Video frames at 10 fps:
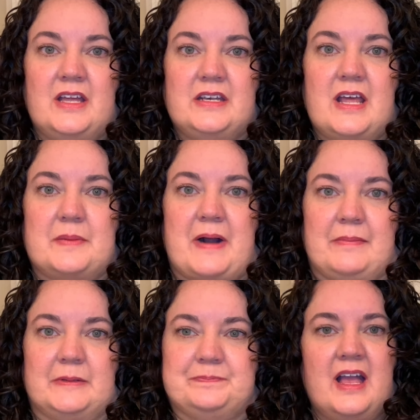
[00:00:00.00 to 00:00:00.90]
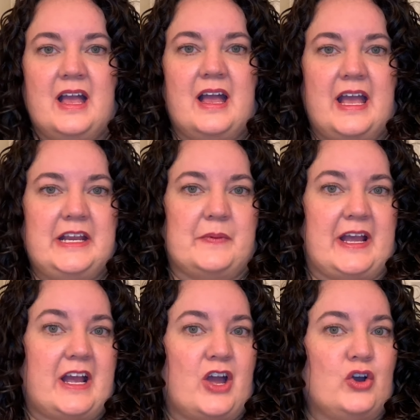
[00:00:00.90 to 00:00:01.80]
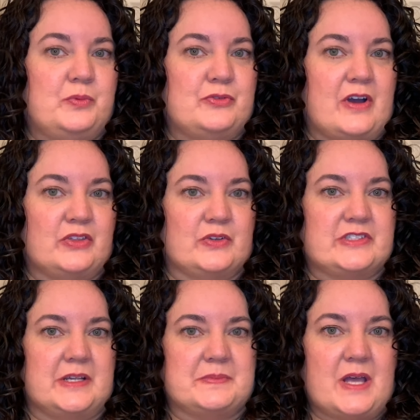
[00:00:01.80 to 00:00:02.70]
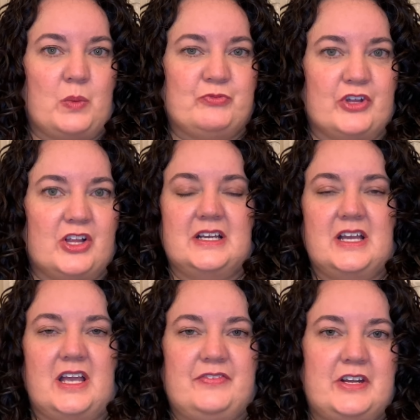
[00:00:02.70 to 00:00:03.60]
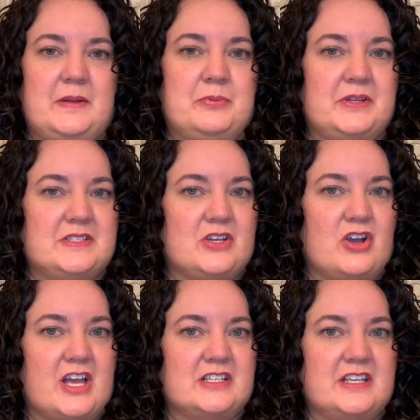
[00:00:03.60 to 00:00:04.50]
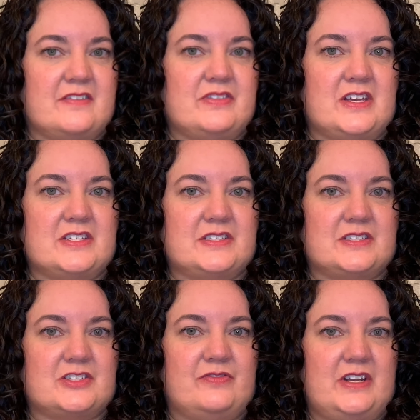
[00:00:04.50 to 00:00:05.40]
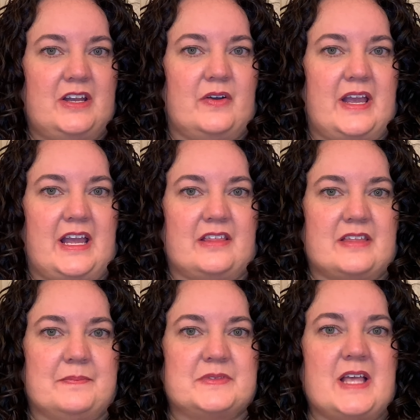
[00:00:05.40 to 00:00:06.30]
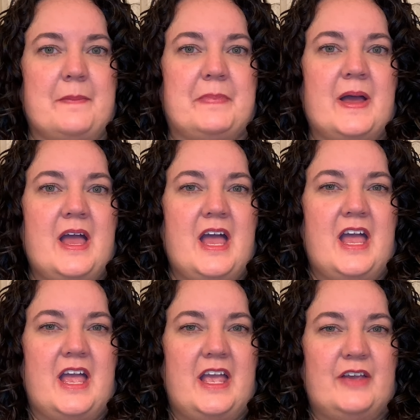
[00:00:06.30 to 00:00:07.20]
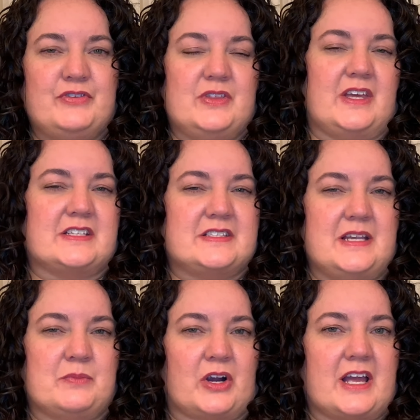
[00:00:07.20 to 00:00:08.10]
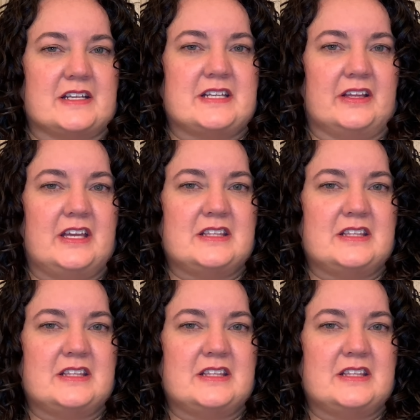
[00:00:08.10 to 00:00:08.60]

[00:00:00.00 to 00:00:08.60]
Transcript: not a problem. Anyway, I hope you found those tips helpful. If you did, please go ahead and give this video a thumbs up. If you'd like to see more content like